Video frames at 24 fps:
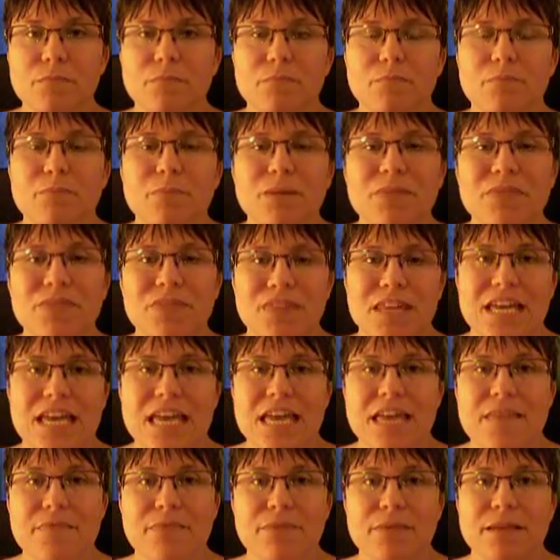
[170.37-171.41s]
But
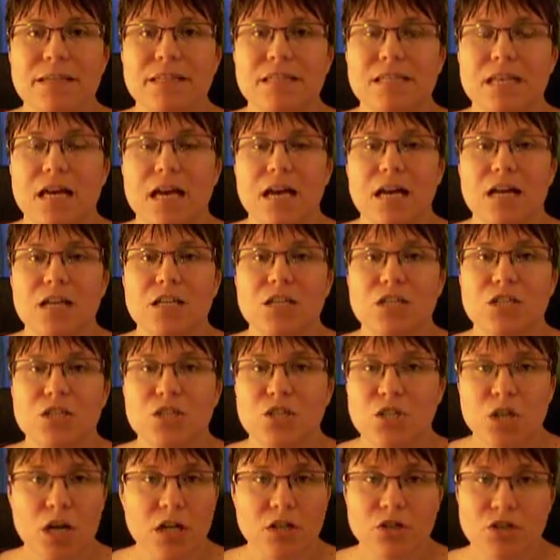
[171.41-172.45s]
then this
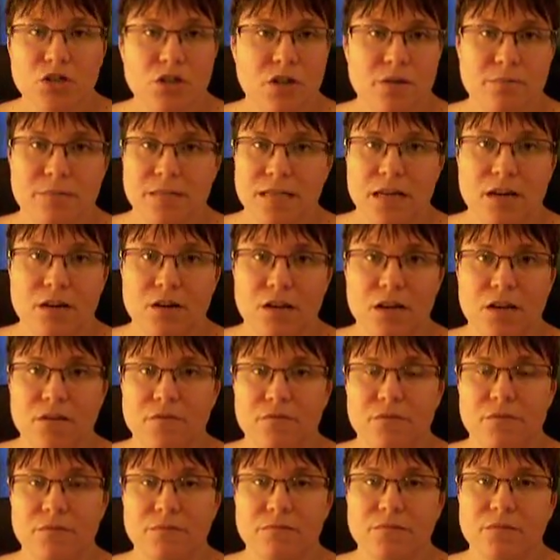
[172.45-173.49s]
doctor comes out of,
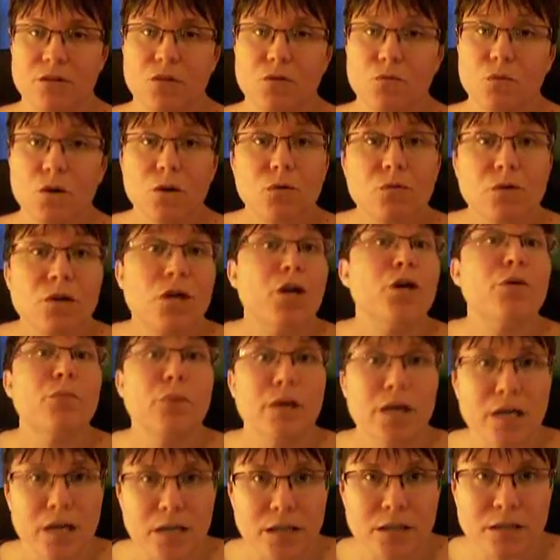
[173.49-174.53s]
quote,
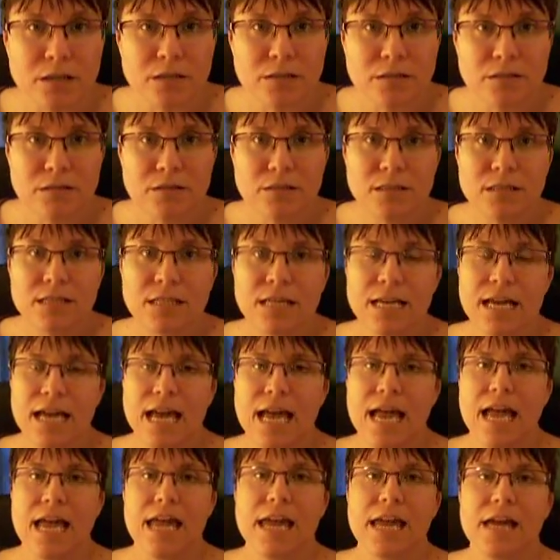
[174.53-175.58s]
nowhere,
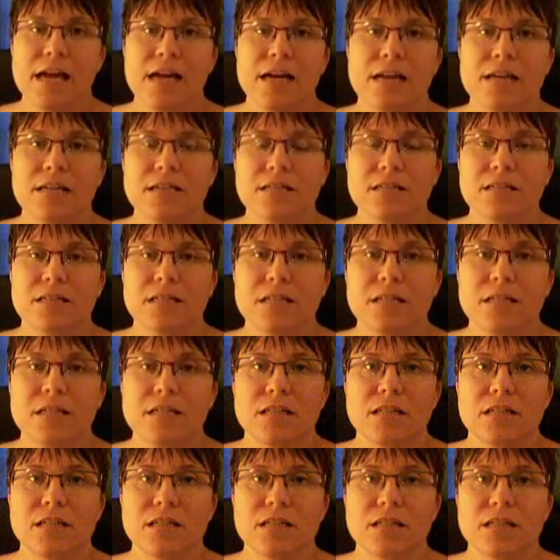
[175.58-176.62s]
and
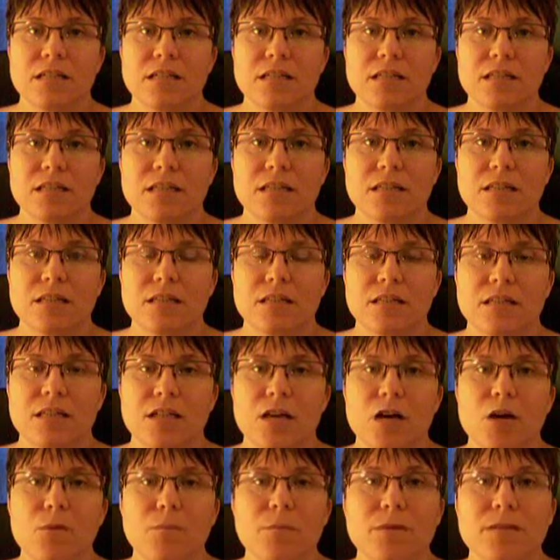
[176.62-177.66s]

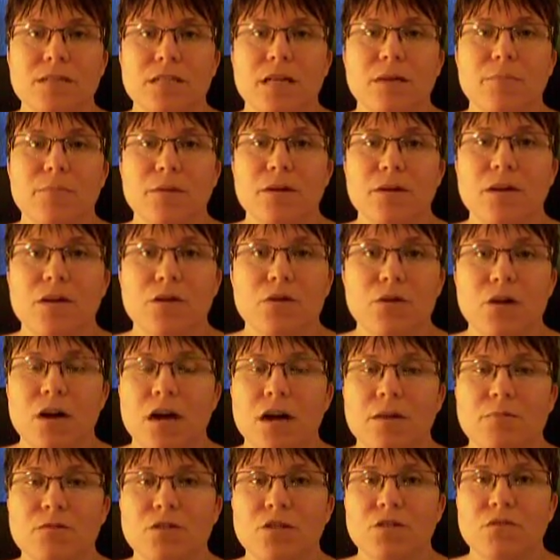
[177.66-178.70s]
opened up another
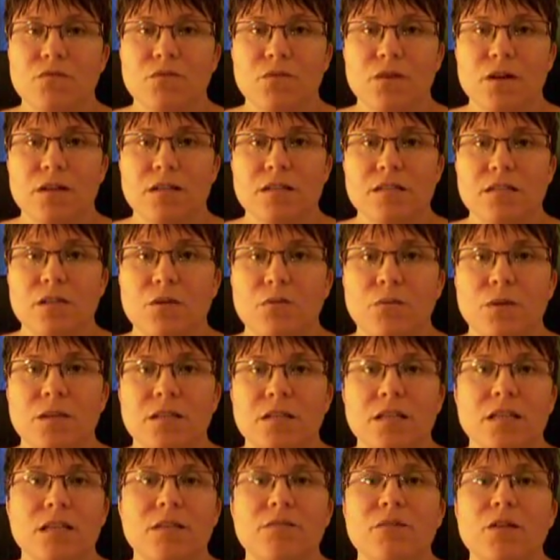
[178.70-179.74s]
option for us that we
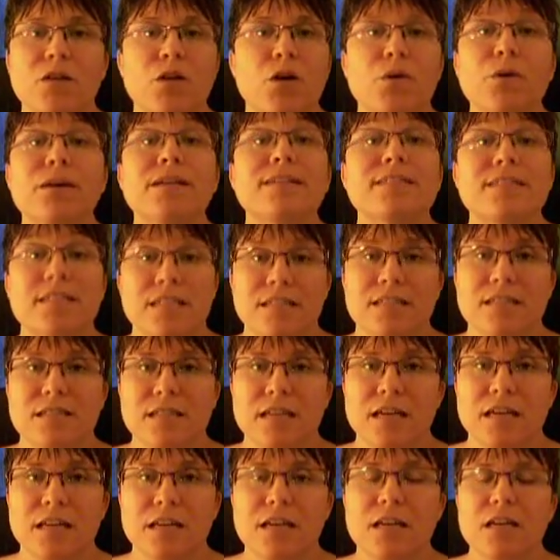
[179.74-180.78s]
didn't even know
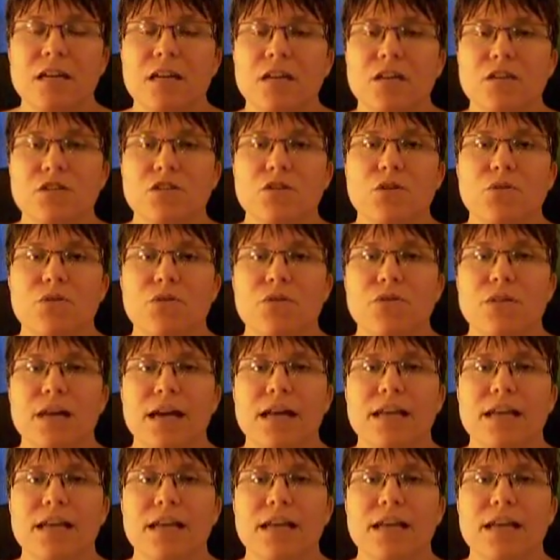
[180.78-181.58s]
existed. So that